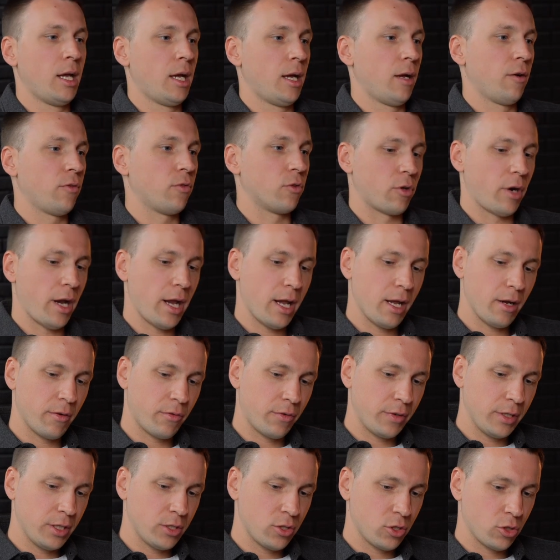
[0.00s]
for
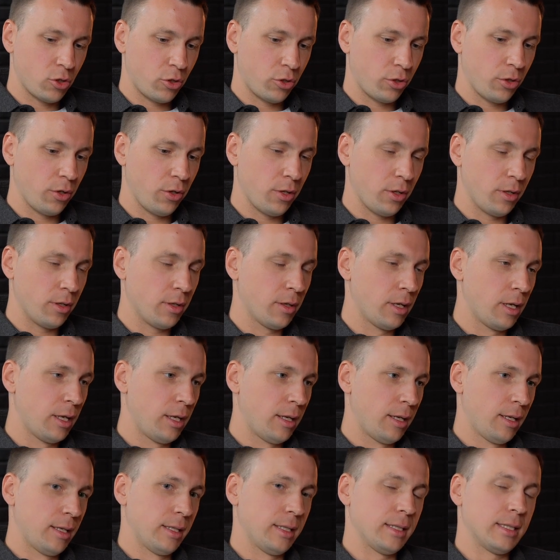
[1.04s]
every certain
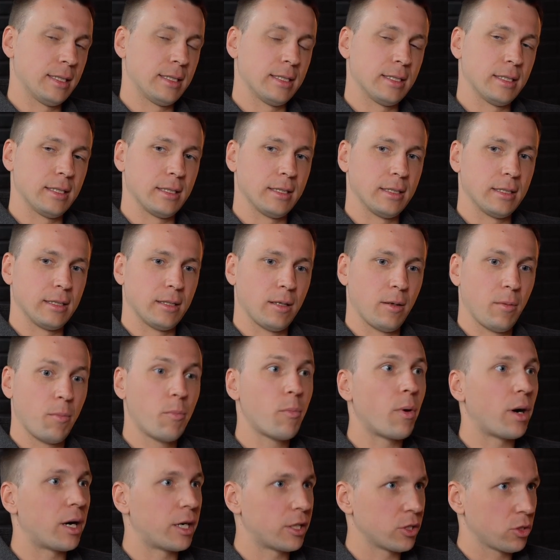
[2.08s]

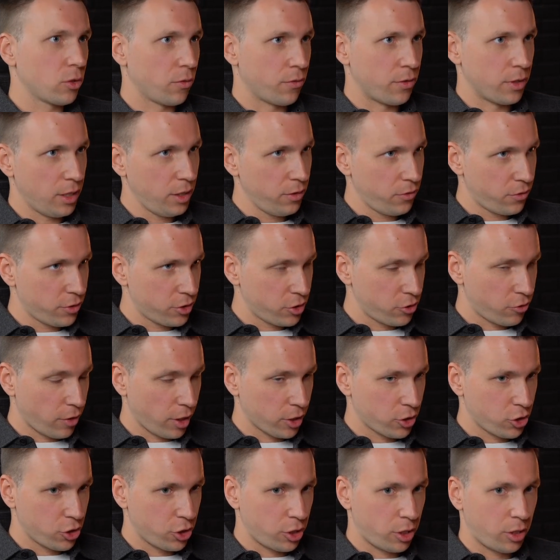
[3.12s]
part of the
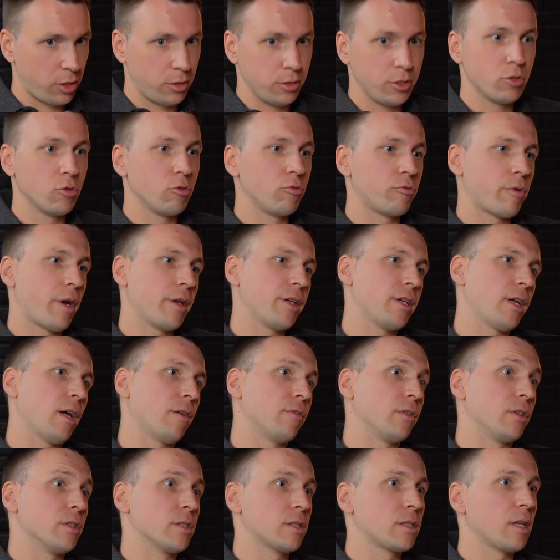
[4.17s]
infrastructure, you already have
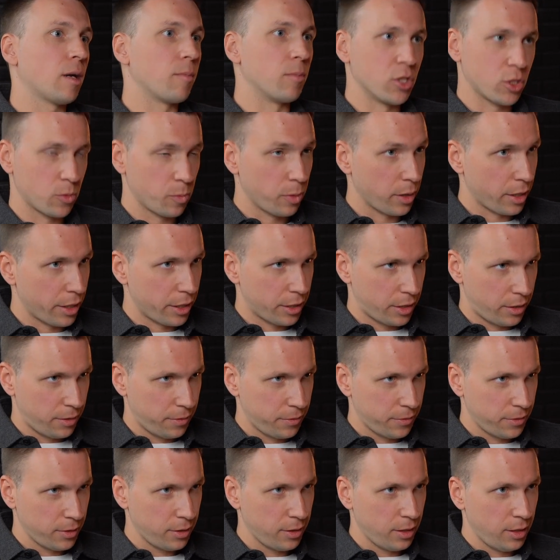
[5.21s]
an established player.
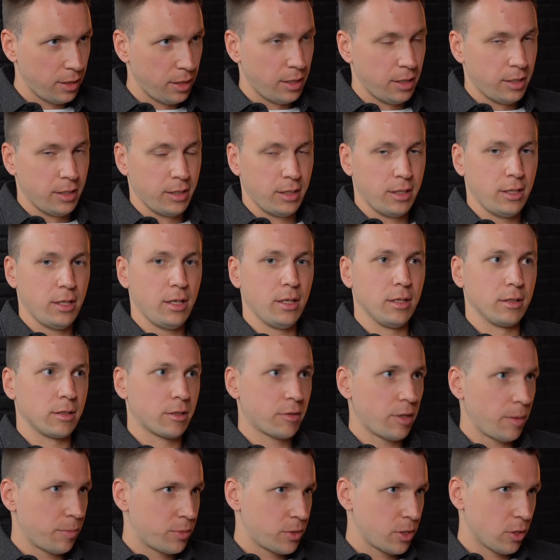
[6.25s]
In
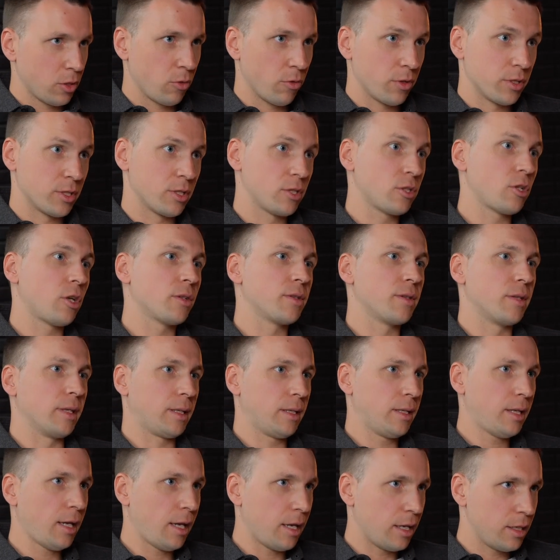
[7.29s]
crypto, that's not the
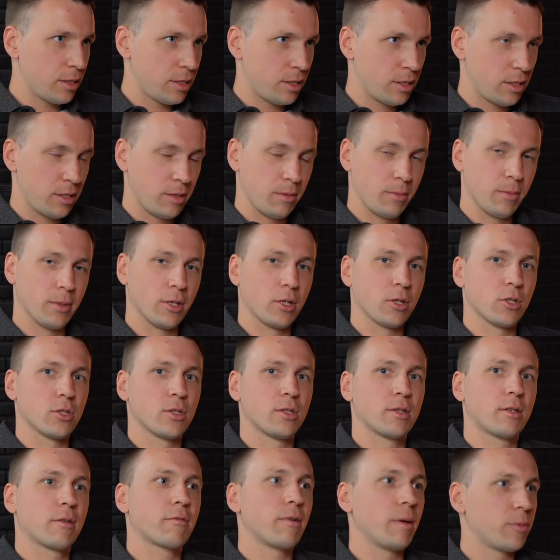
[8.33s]
case, because
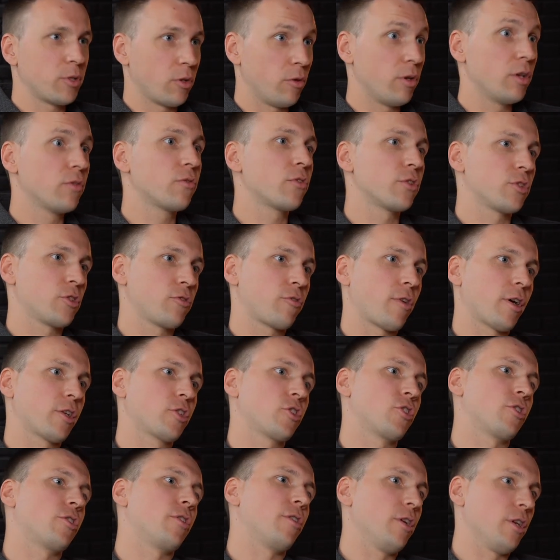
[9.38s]
crypto
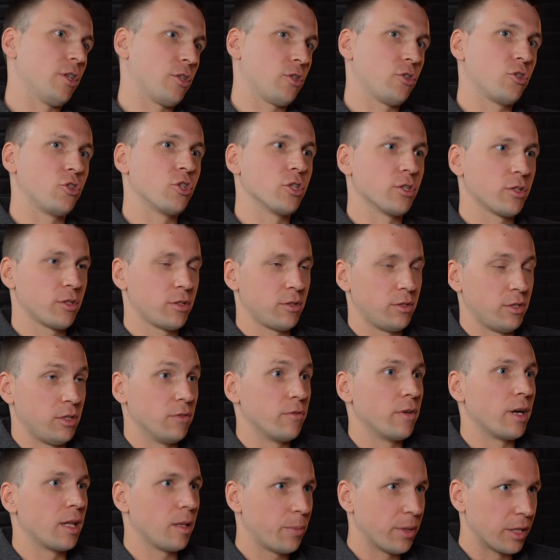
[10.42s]
infrastructure is just
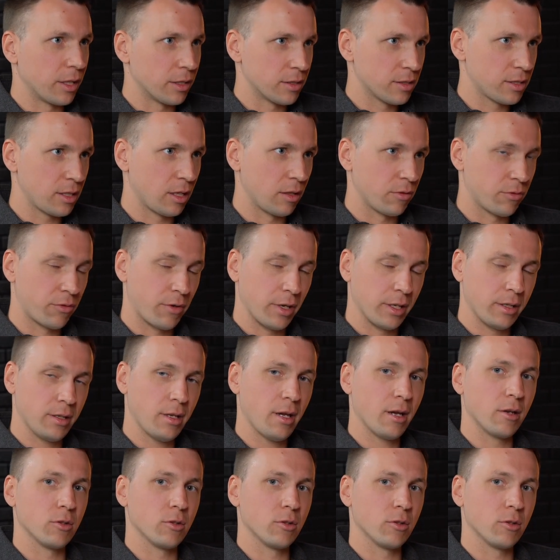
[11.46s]
developing itself right now.